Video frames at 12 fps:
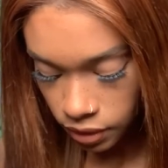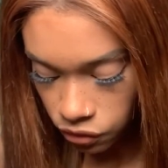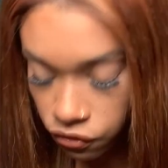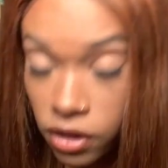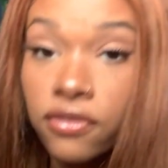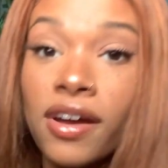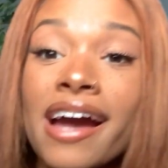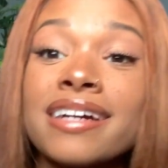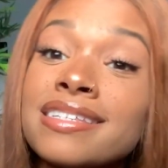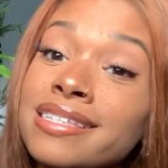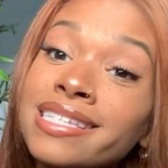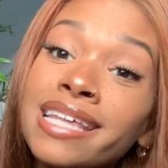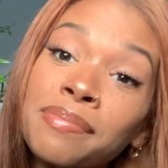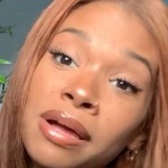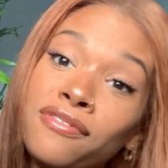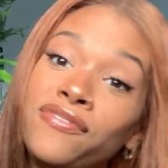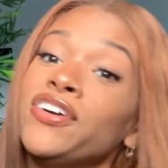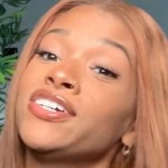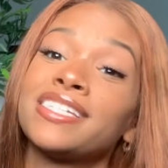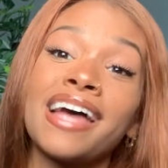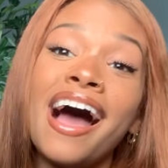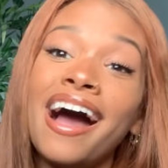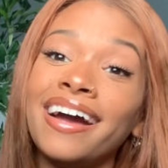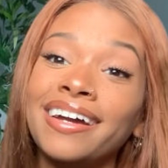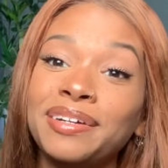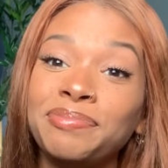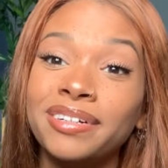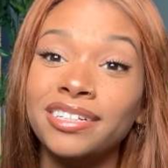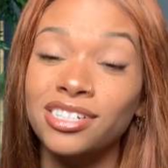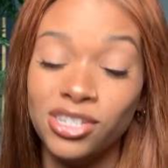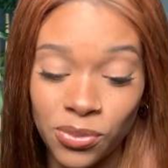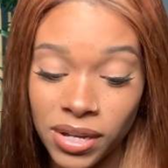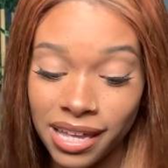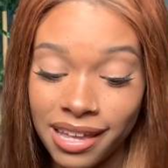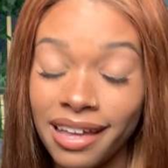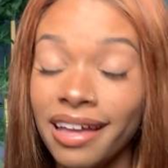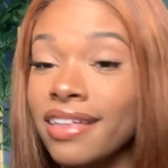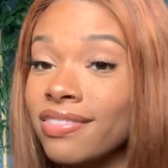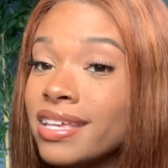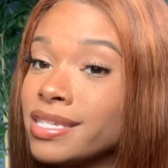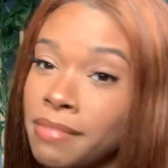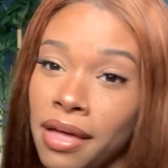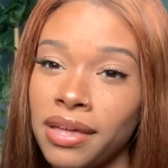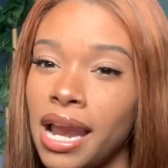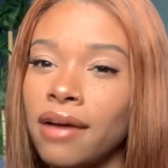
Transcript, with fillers: fun fact, this is like my first time doing it in this method.